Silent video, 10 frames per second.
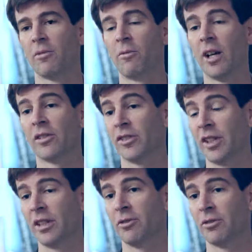while
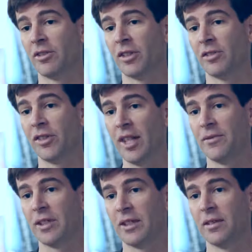still increasing
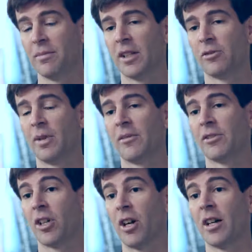safety, because we have
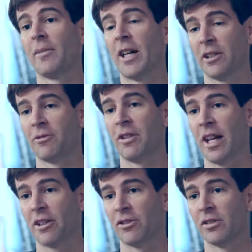this automatic
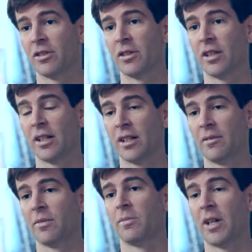reaction
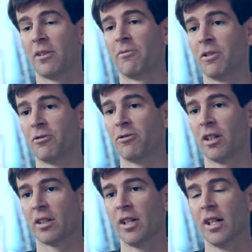by the rear
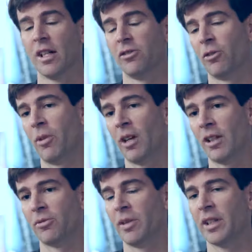truck. So
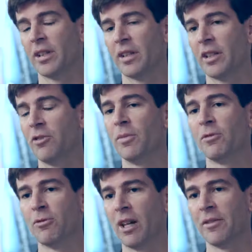whereas with a
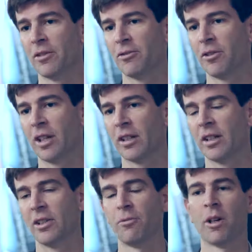human driving a truck,
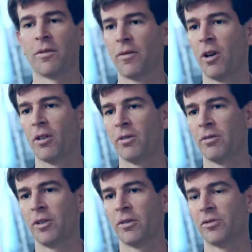you want to
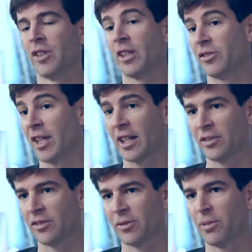follow 6
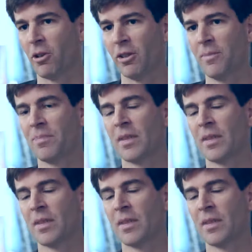seconds apart,